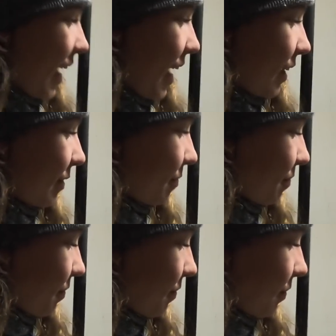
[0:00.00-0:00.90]
yeah,
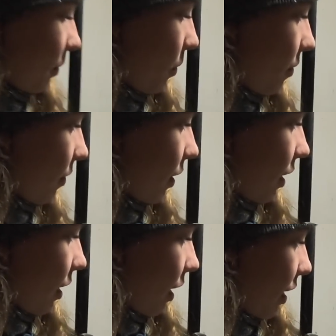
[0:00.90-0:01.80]

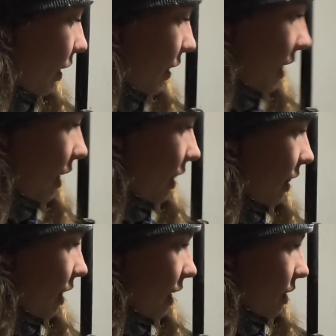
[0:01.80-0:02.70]
I think
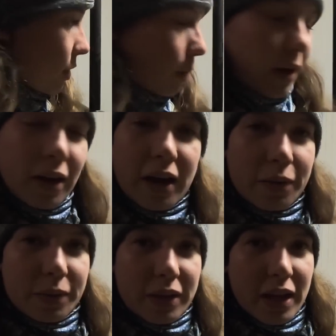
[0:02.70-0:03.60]
that's where I
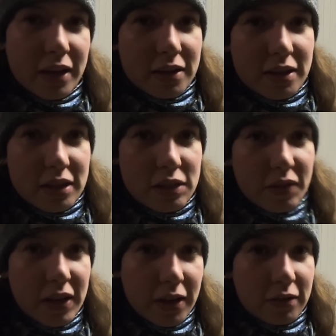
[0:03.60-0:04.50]
will end this
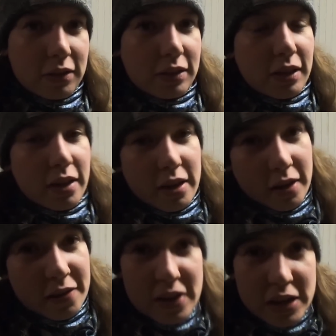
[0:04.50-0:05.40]
video.
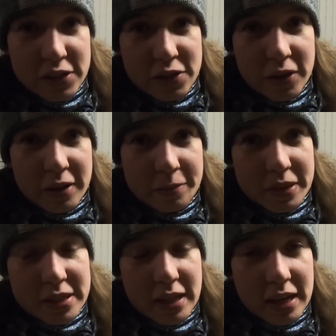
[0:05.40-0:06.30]
If you guys enjoyed it,
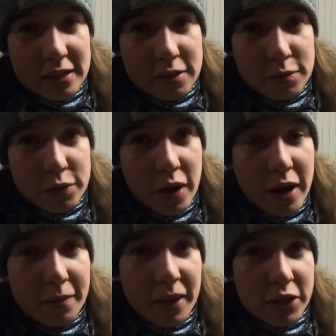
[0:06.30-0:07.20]
please like and
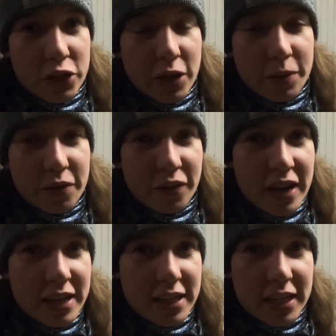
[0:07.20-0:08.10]
subscribe and share with a
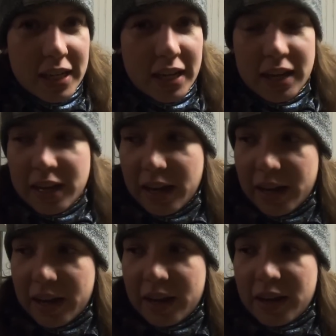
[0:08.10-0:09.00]
friend.
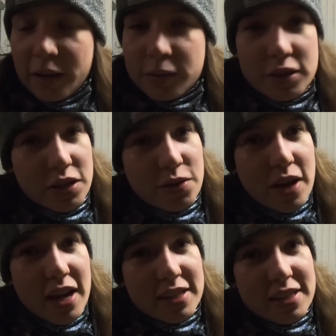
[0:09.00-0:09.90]
And I will see you
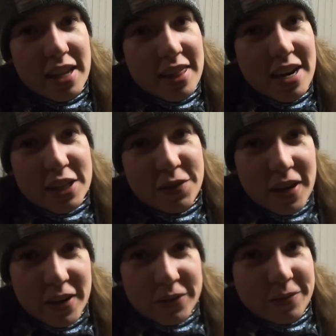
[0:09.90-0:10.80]
guys in the next
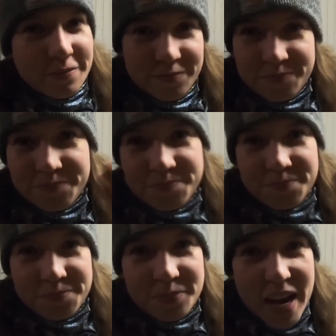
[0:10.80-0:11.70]
video.
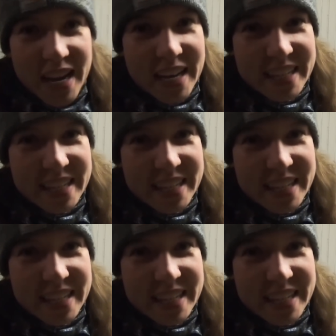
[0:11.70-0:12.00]
Bye.